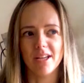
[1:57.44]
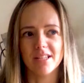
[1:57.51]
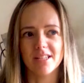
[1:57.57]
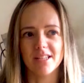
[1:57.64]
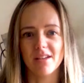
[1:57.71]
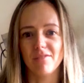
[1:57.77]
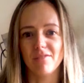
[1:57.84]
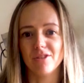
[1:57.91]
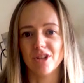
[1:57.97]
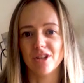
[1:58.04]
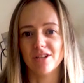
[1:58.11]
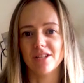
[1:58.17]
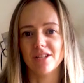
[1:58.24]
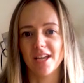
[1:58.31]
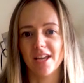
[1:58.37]
a selfish
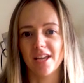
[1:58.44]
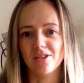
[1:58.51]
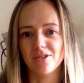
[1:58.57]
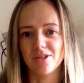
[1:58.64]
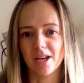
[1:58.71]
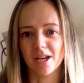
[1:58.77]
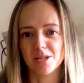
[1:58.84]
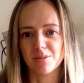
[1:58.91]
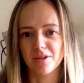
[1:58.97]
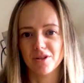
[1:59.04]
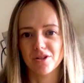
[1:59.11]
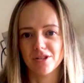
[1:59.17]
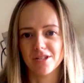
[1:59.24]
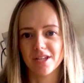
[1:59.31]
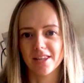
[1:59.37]
undertaking doing
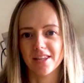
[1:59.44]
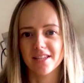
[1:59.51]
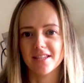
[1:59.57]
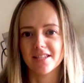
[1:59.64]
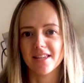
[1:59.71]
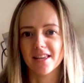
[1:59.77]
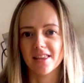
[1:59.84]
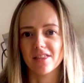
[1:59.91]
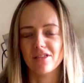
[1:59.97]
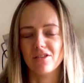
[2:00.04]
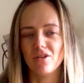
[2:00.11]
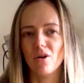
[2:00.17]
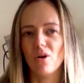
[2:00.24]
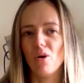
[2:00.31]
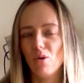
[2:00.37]
expeditions like this. Like
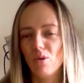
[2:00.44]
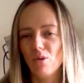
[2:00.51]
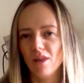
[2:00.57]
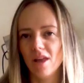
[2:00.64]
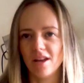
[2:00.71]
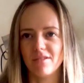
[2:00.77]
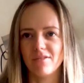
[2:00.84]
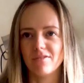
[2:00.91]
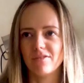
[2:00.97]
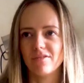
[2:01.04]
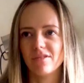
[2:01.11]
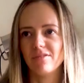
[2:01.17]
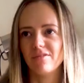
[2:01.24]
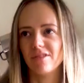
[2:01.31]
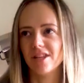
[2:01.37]
your whole life
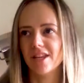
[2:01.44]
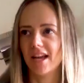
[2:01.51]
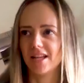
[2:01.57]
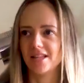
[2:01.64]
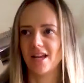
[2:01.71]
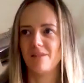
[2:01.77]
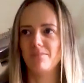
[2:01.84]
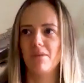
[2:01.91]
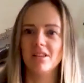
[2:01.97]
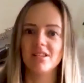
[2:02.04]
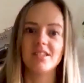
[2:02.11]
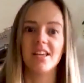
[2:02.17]
for the next nine months